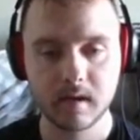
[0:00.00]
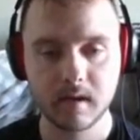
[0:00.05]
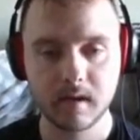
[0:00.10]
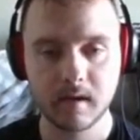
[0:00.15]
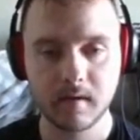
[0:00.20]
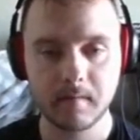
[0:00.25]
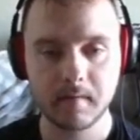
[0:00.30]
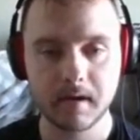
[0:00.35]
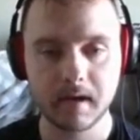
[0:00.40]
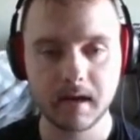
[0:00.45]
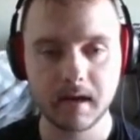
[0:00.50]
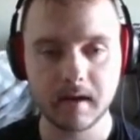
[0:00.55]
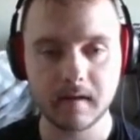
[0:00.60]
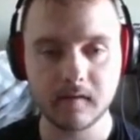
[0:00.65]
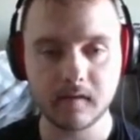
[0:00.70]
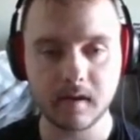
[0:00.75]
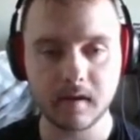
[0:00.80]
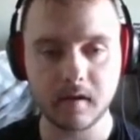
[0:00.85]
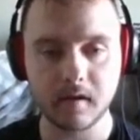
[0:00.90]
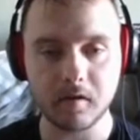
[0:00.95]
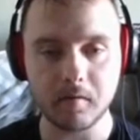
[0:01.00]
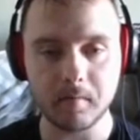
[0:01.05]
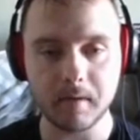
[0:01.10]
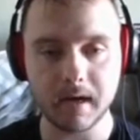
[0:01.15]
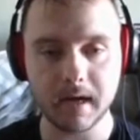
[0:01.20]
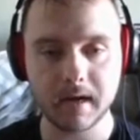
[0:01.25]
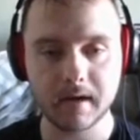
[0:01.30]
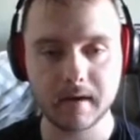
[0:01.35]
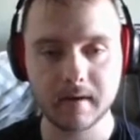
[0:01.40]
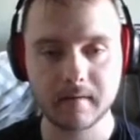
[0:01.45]
Damn it, I guess I can go
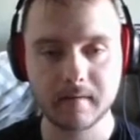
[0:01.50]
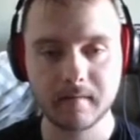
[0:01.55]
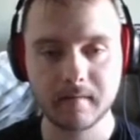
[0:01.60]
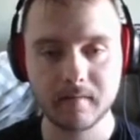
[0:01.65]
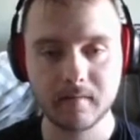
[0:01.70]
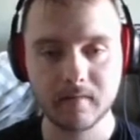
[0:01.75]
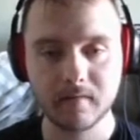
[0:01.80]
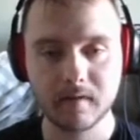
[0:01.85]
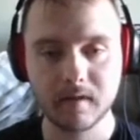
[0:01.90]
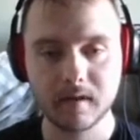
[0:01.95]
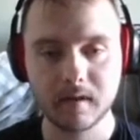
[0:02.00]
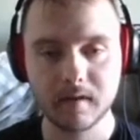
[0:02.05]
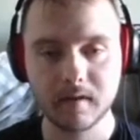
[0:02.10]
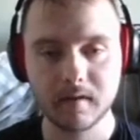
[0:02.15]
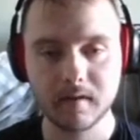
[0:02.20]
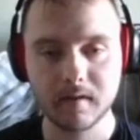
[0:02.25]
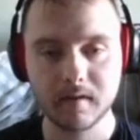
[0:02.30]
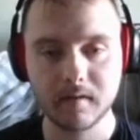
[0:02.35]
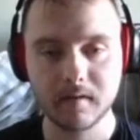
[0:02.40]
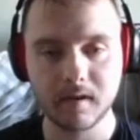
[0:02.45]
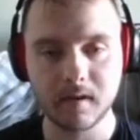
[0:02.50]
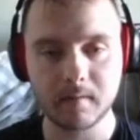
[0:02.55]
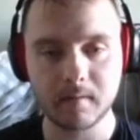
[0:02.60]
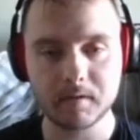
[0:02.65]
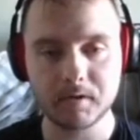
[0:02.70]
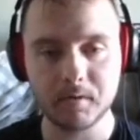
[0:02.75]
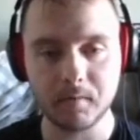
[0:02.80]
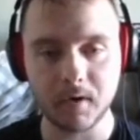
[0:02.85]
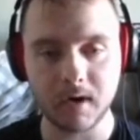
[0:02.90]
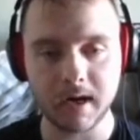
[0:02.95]
back. Is that
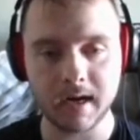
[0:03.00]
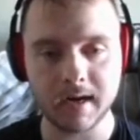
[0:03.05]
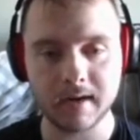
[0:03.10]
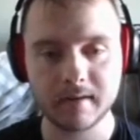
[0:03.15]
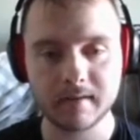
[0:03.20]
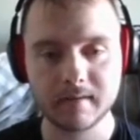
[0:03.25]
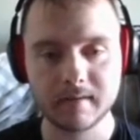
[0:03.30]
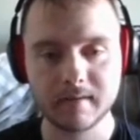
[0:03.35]
what you want?